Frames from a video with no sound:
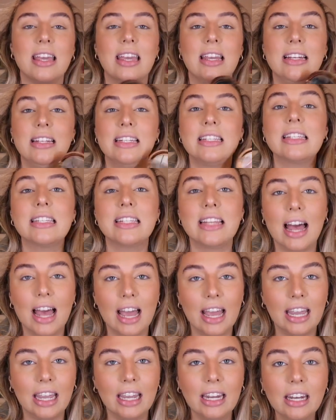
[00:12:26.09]

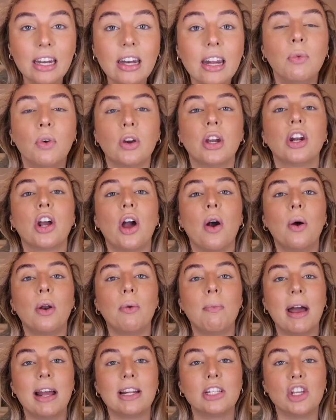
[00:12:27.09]
insane. I'm not gonna go on
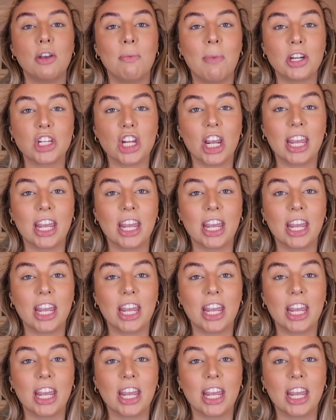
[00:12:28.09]
about it too much